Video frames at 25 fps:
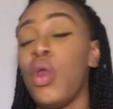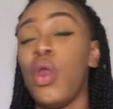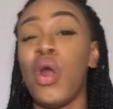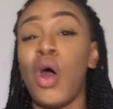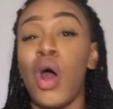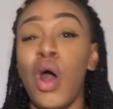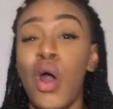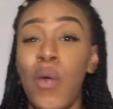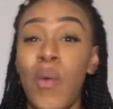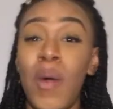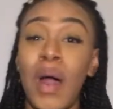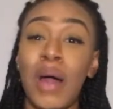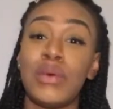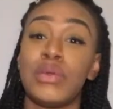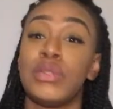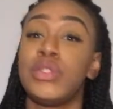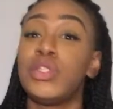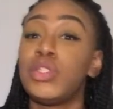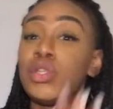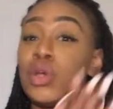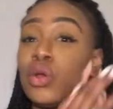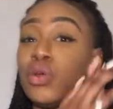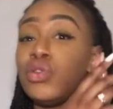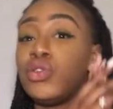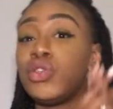low. I was
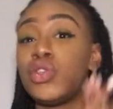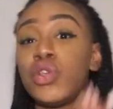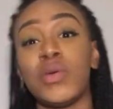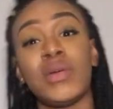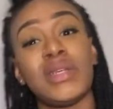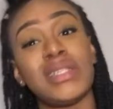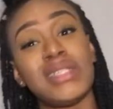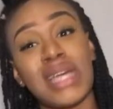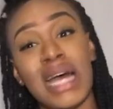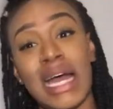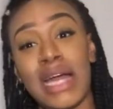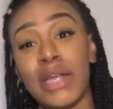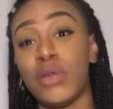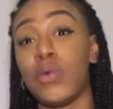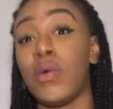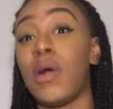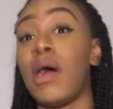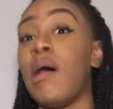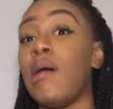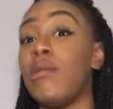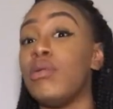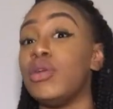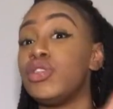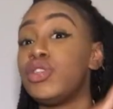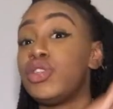so suicidal.
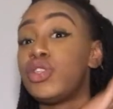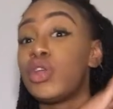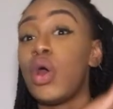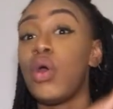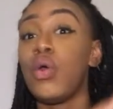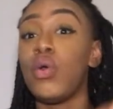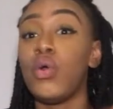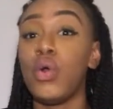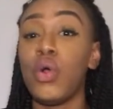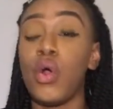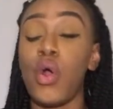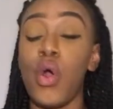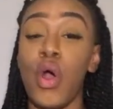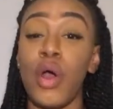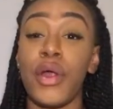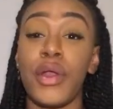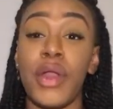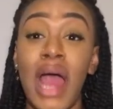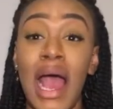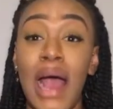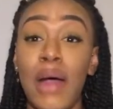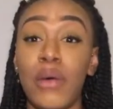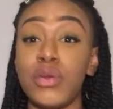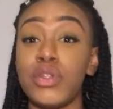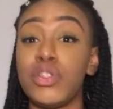I was so gone.
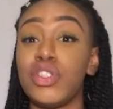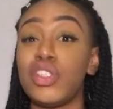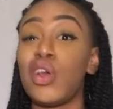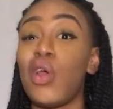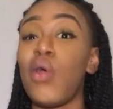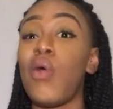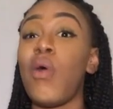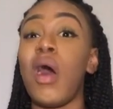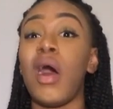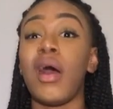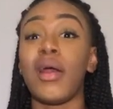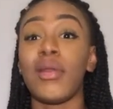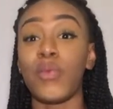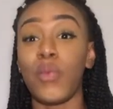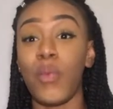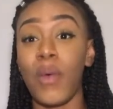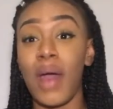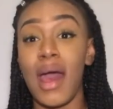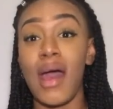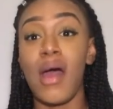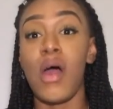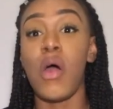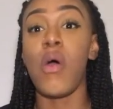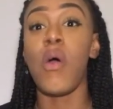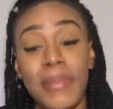I was so
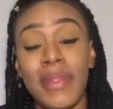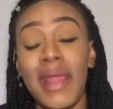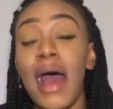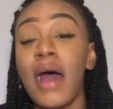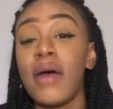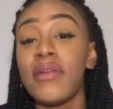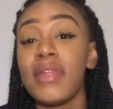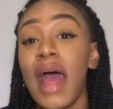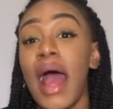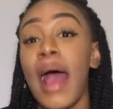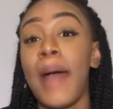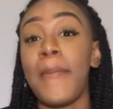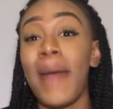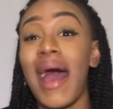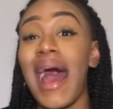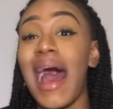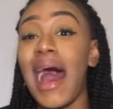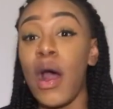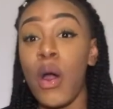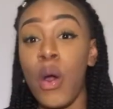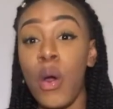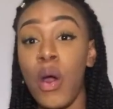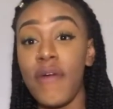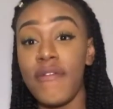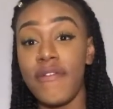unwell. Now that I'm
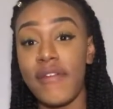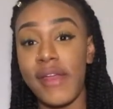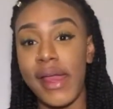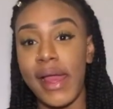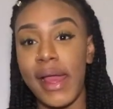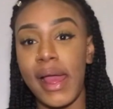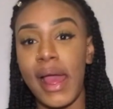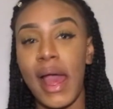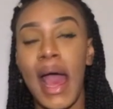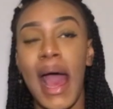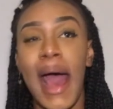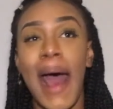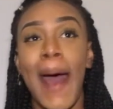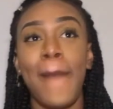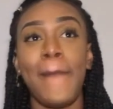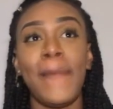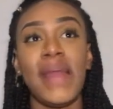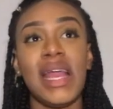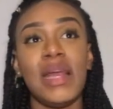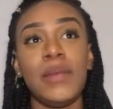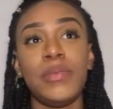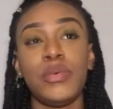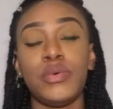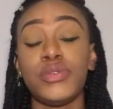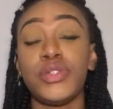out of it, I'm
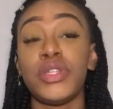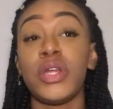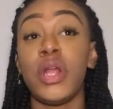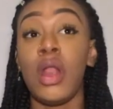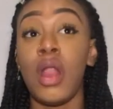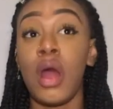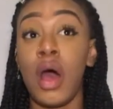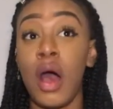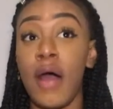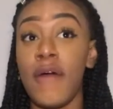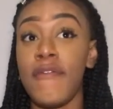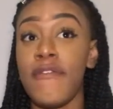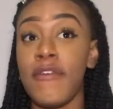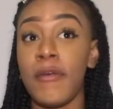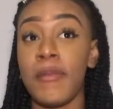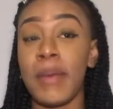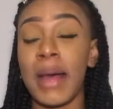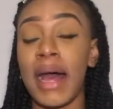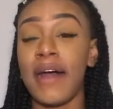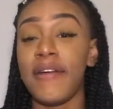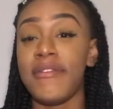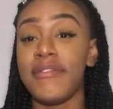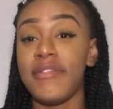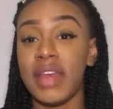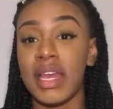able to laugh
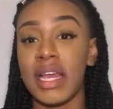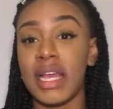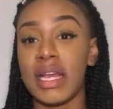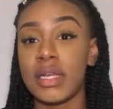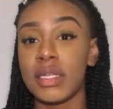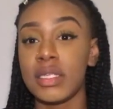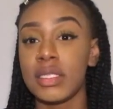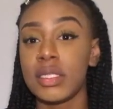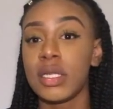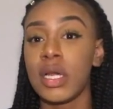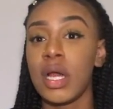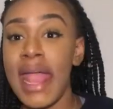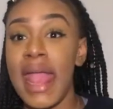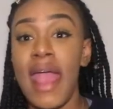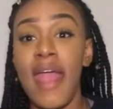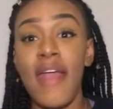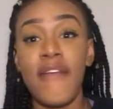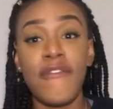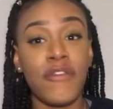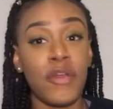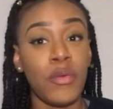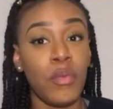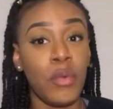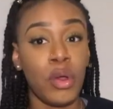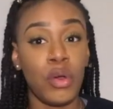about things.
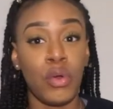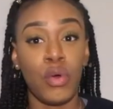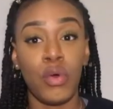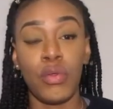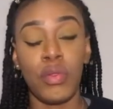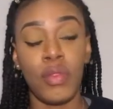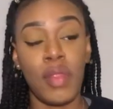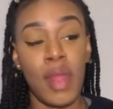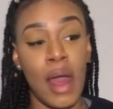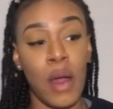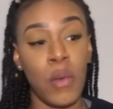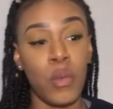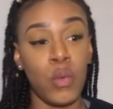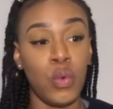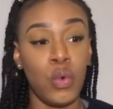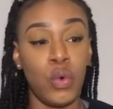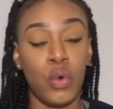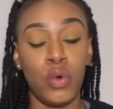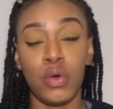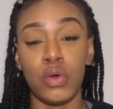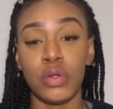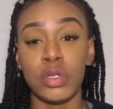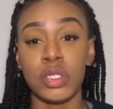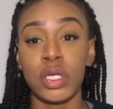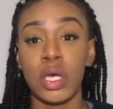Everyone on that
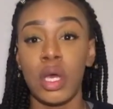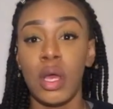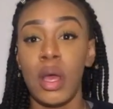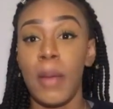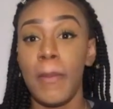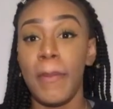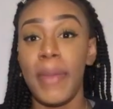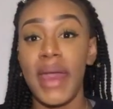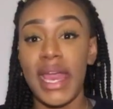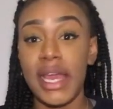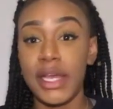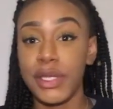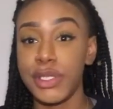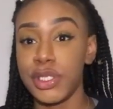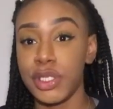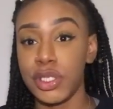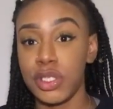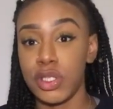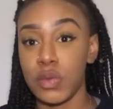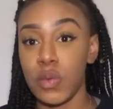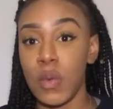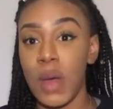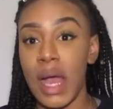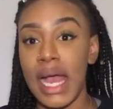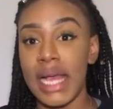ward,
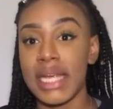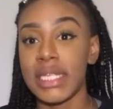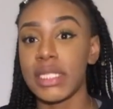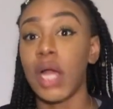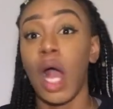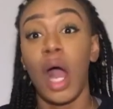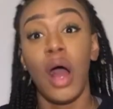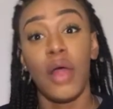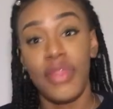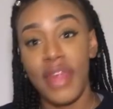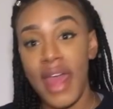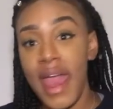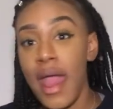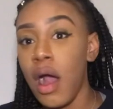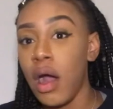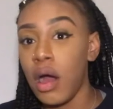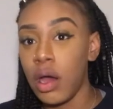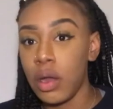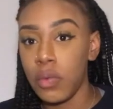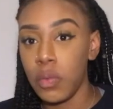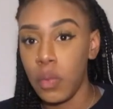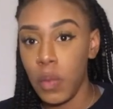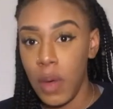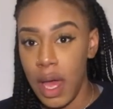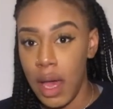patients-wise, they're
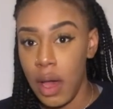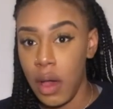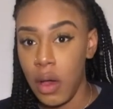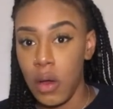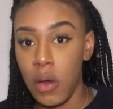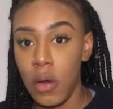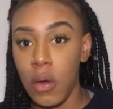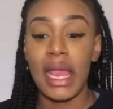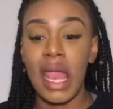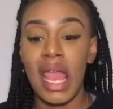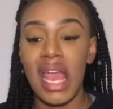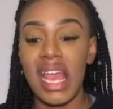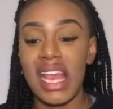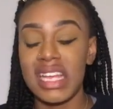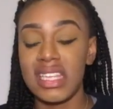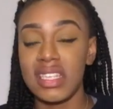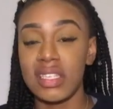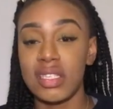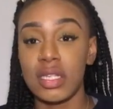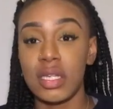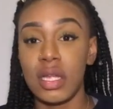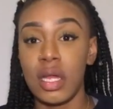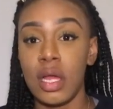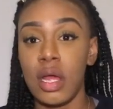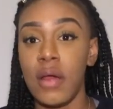unwell. It
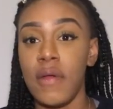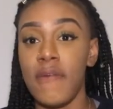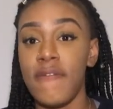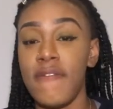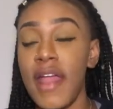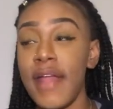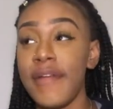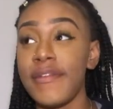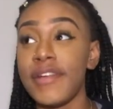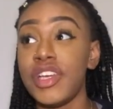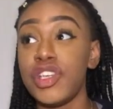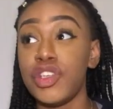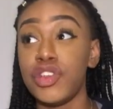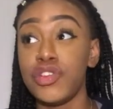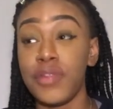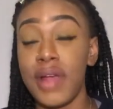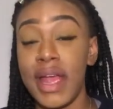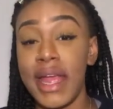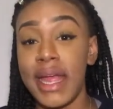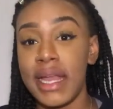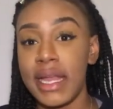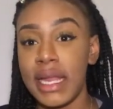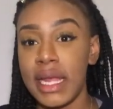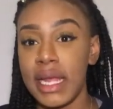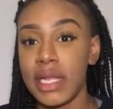is very
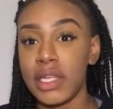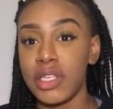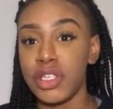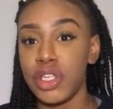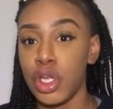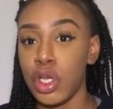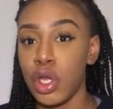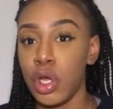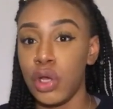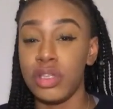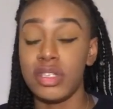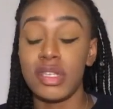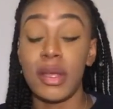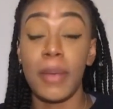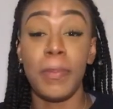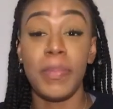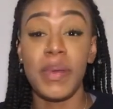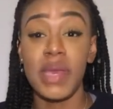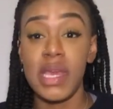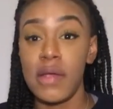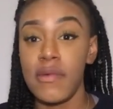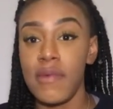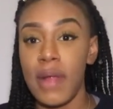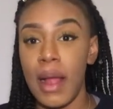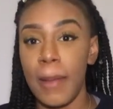draining, you know, to
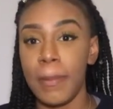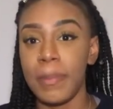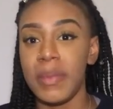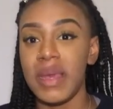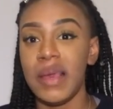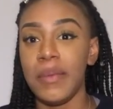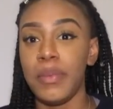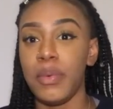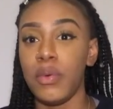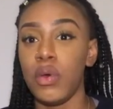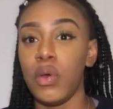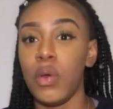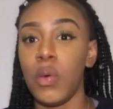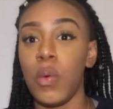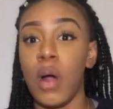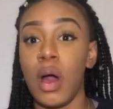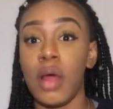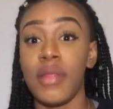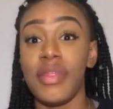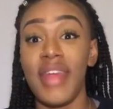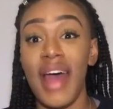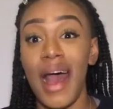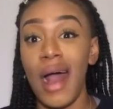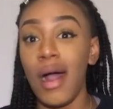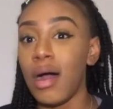be around people who
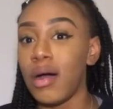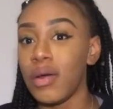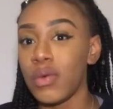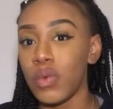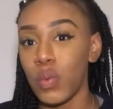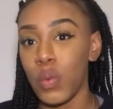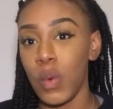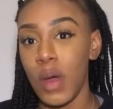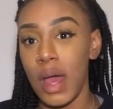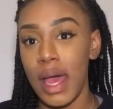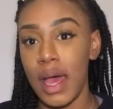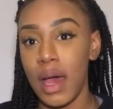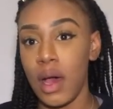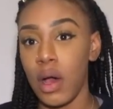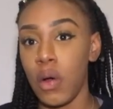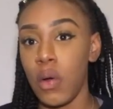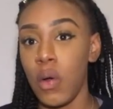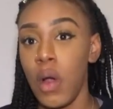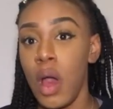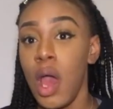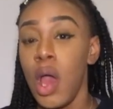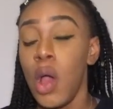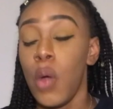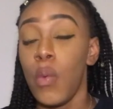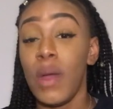are that unwell
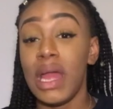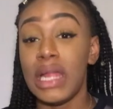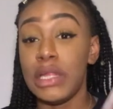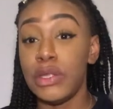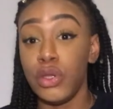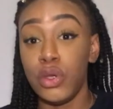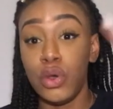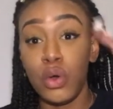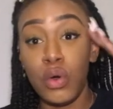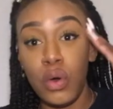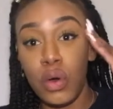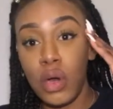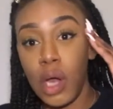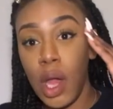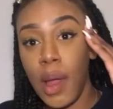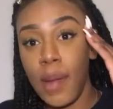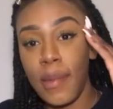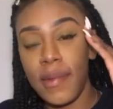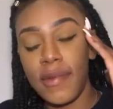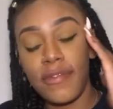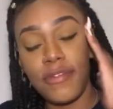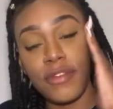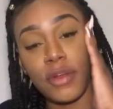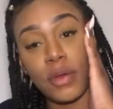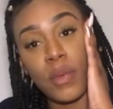when you're
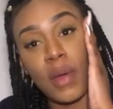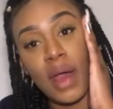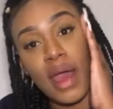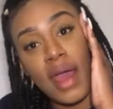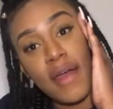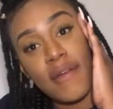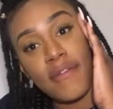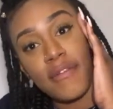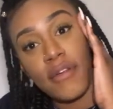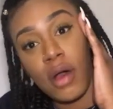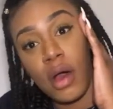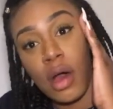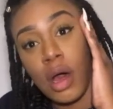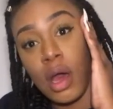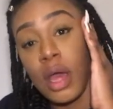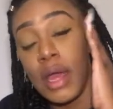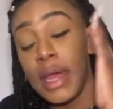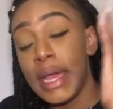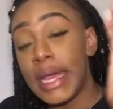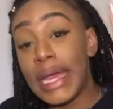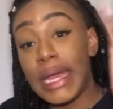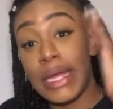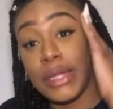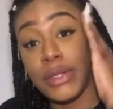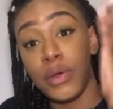going through whatever
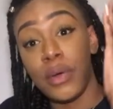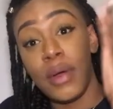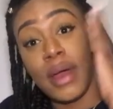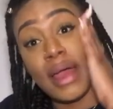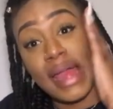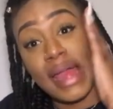in your